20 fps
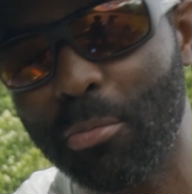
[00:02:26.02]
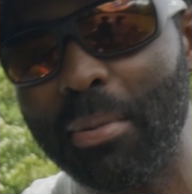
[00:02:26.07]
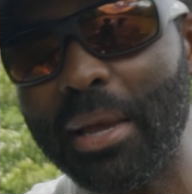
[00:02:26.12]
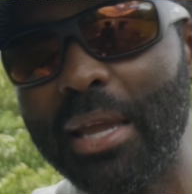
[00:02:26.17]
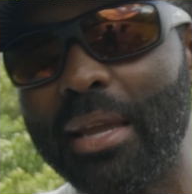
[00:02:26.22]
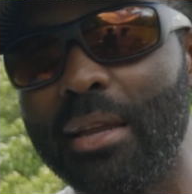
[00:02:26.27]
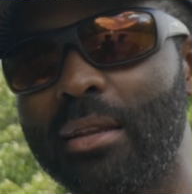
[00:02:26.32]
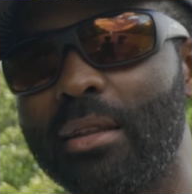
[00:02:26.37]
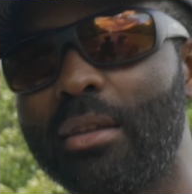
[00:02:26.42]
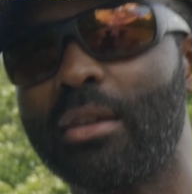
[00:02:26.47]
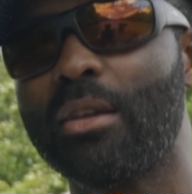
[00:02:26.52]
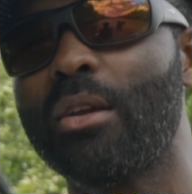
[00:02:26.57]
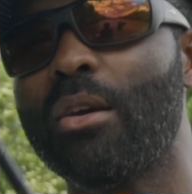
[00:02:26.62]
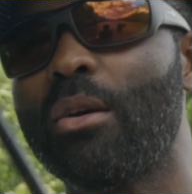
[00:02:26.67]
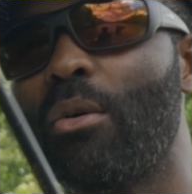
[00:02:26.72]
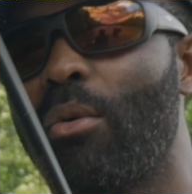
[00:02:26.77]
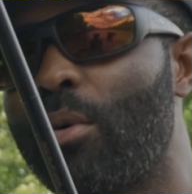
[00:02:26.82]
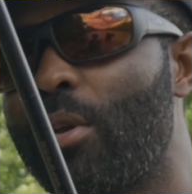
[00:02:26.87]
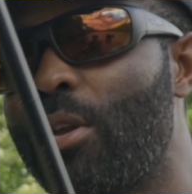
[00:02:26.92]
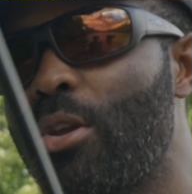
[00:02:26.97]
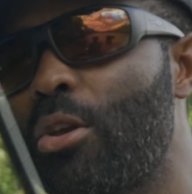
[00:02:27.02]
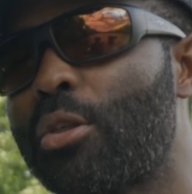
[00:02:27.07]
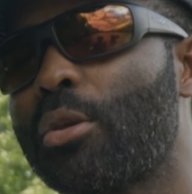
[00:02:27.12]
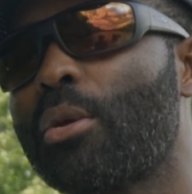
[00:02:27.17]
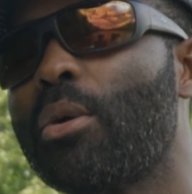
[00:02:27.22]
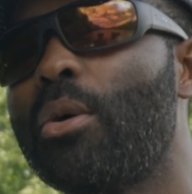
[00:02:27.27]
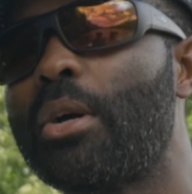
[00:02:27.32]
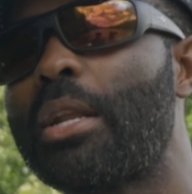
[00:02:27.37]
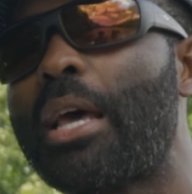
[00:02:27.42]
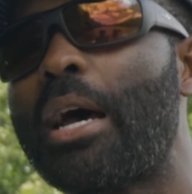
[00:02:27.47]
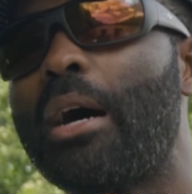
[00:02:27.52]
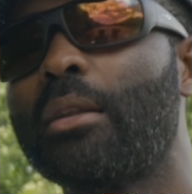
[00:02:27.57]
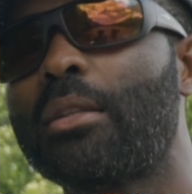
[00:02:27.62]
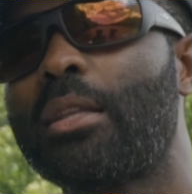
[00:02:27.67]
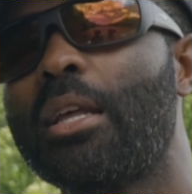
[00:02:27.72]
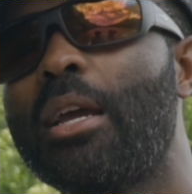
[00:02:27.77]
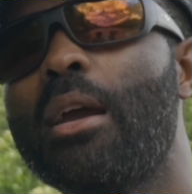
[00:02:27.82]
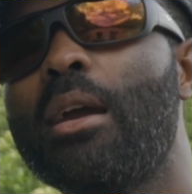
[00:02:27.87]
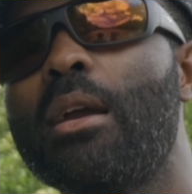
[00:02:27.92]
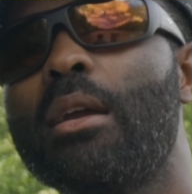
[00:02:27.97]
bait. When you throw it out
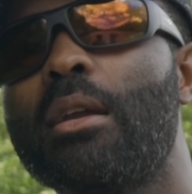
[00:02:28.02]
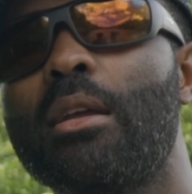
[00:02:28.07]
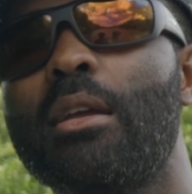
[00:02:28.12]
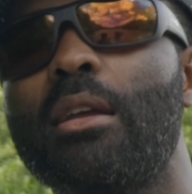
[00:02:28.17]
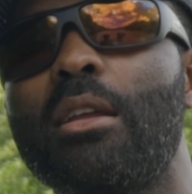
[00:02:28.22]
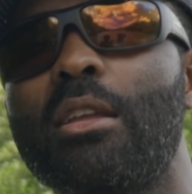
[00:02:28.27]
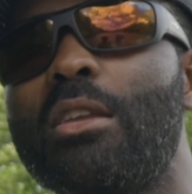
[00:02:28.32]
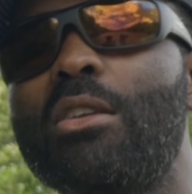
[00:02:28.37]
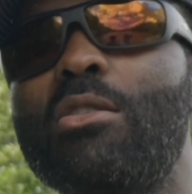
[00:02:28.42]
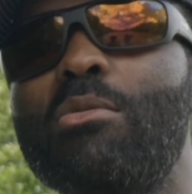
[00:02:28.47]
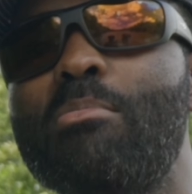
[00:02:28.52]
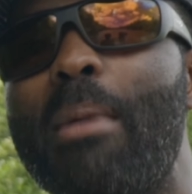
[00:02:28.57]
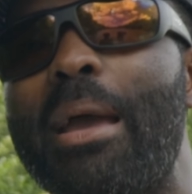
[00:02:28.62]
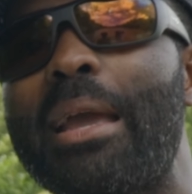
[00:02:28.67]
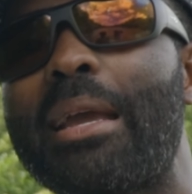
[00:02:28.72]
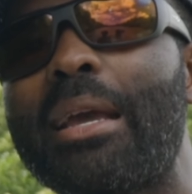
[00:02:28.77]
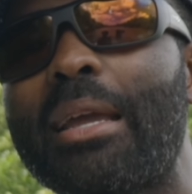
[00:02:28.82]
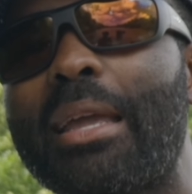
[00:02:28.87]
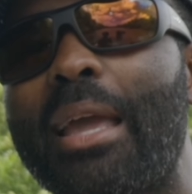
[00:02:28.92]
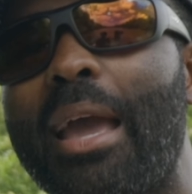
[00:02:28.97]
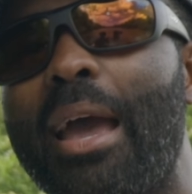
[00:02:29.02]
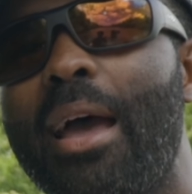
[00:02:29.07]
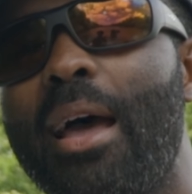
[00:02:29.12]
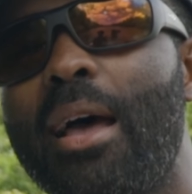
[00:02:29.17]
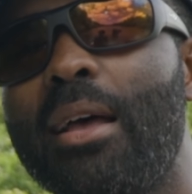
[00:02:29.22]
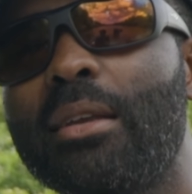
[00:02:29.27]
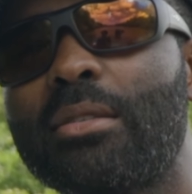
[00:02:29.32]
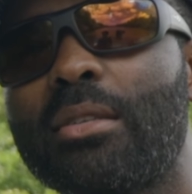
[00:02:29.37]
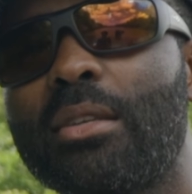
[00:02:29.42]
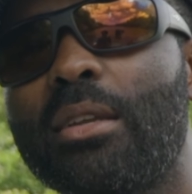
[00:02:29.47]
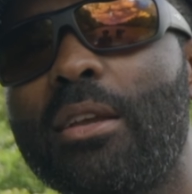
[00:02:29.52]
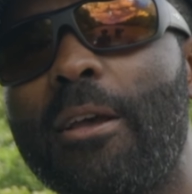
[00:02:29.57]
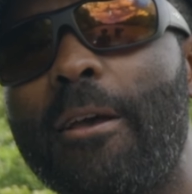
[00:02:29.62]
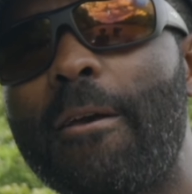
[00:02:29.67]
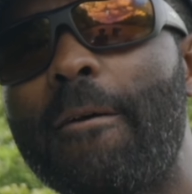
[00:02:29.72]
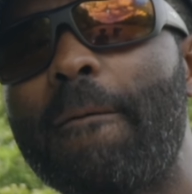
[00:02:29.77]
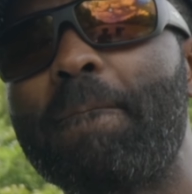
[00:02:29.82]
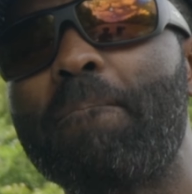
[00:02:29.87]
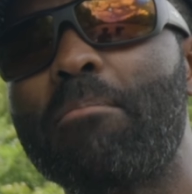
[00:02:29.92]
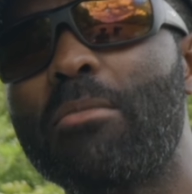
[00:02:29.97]
there, you make a cast,
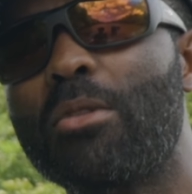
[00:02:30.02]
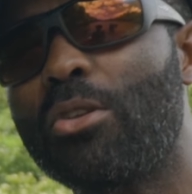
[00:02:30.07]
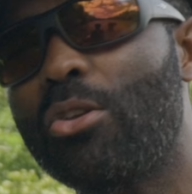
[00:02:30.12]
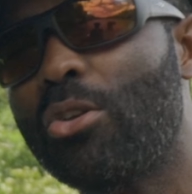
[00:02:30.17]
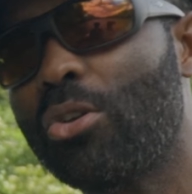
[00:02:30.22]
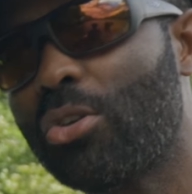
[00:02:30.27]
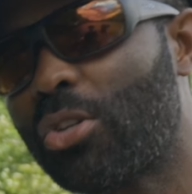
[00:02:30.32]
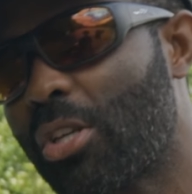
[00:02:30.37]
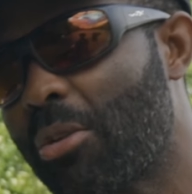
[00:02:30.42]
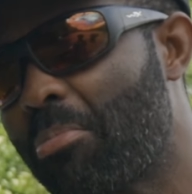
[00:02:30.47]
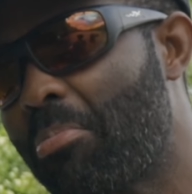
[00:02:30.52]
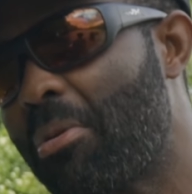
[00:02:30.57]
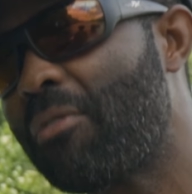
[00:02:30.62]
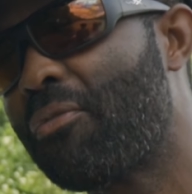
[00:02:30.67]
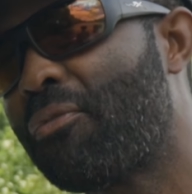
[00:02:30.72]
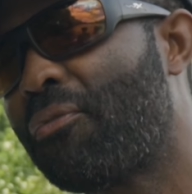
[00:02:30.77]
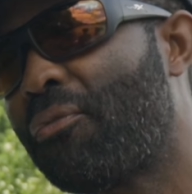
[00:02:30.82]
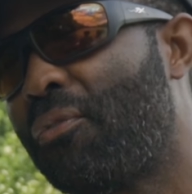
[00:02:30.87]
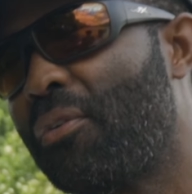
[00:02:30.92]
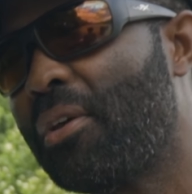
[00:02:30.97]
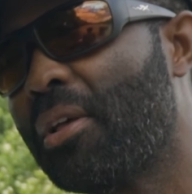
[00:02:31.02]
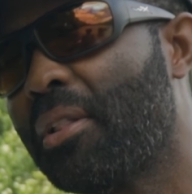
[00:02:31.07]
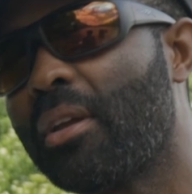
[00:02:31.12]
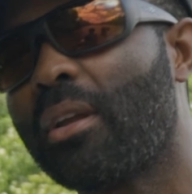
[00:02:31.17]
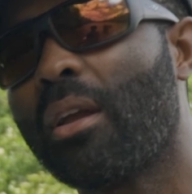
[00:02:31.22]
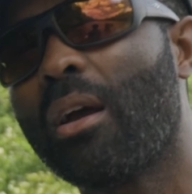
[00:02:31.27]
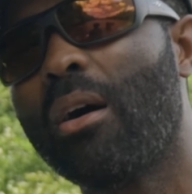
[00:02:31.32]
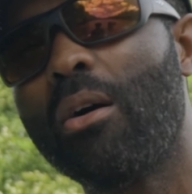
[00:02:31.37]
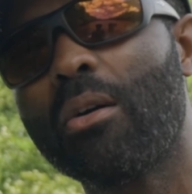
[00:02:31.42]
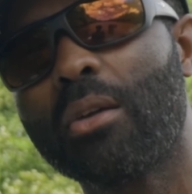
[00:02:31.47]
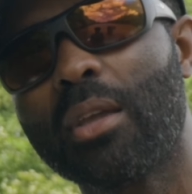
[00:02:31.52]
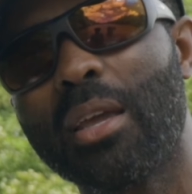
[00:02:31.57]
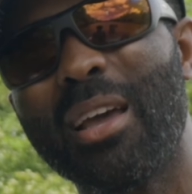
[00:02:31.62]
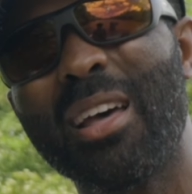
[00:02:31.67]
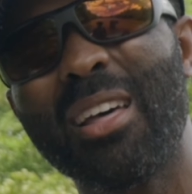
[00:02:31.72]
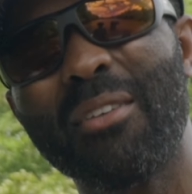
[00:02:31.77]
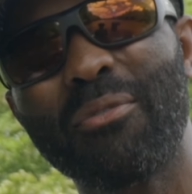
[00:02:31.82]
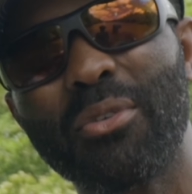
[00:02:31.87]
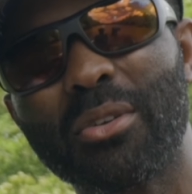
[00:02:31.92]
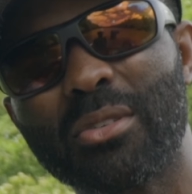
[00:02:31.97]
you should be feeling, okay,
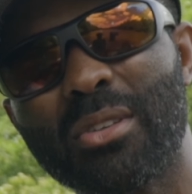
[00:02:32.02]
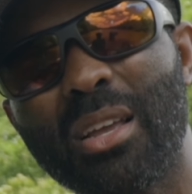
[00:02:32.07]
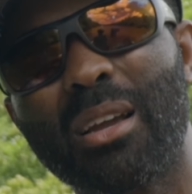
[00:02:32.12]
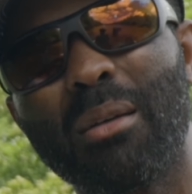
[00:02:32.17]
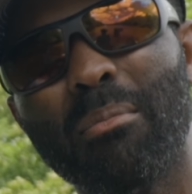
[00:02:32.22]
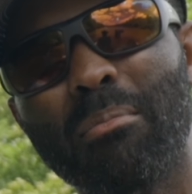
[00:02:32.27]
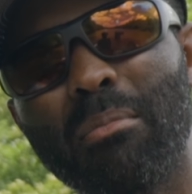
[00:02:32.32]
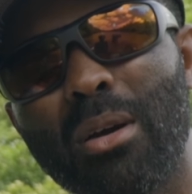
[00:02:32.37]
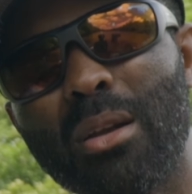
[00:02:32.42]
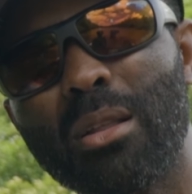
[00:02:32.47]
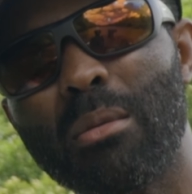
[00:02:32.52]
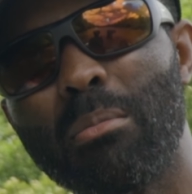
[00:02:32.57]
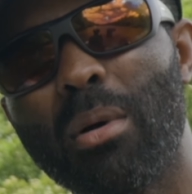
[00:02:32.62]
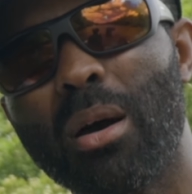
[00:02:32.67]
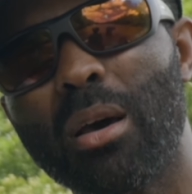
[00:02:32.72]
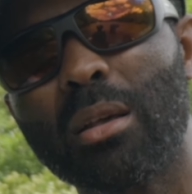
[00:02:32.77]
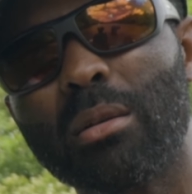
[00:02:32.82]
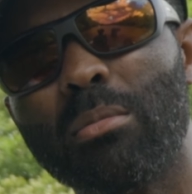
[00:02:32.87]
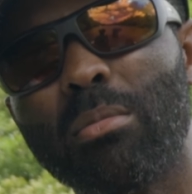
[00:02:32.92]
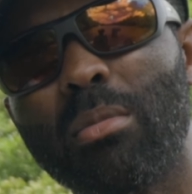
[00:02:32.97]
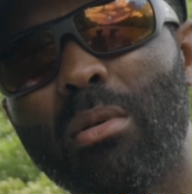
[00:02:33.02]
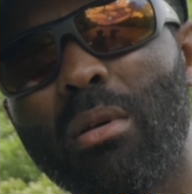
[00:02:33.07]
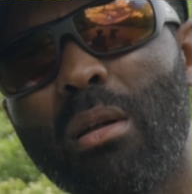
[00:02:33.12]
it feels like a muddy bottom.